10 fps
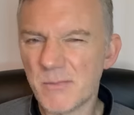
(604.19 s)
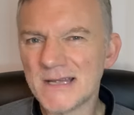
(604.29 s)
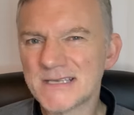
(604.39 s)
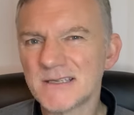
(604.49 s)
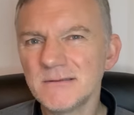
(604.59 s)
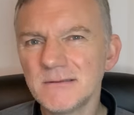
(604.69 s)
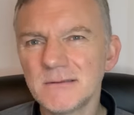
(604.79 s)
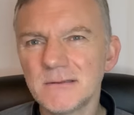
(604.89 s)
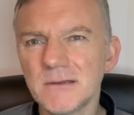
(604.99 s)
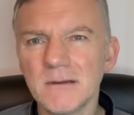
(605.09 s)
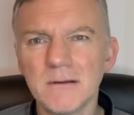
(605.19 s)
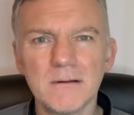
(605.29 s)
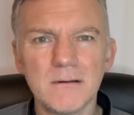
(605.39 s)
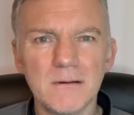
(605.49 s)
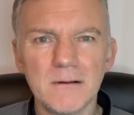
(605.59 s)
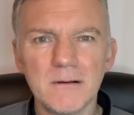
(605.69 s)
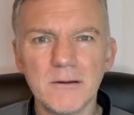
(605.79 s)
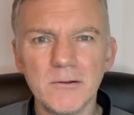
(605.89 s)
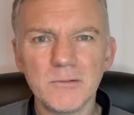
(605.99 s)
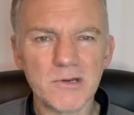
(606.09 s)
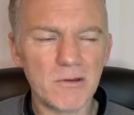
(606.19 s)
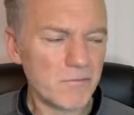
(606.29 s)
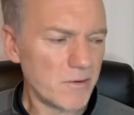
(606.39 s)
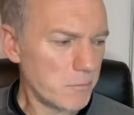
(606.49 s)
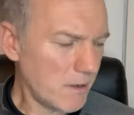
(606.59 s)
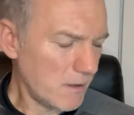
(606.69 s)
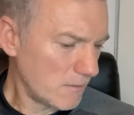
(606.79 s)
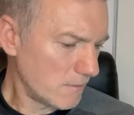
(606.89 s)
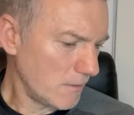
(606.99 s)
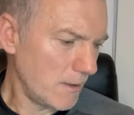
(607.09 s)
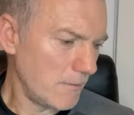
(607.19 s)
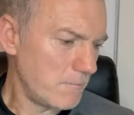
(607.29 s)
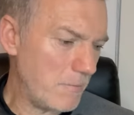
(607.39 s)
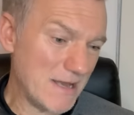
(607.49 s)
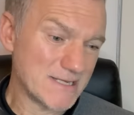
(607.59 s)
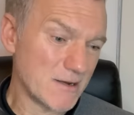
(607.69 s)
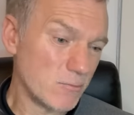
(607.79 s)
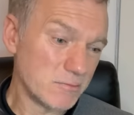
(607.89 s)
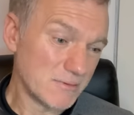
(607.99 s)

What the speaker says: Patterson? He was on for a bit. Beto.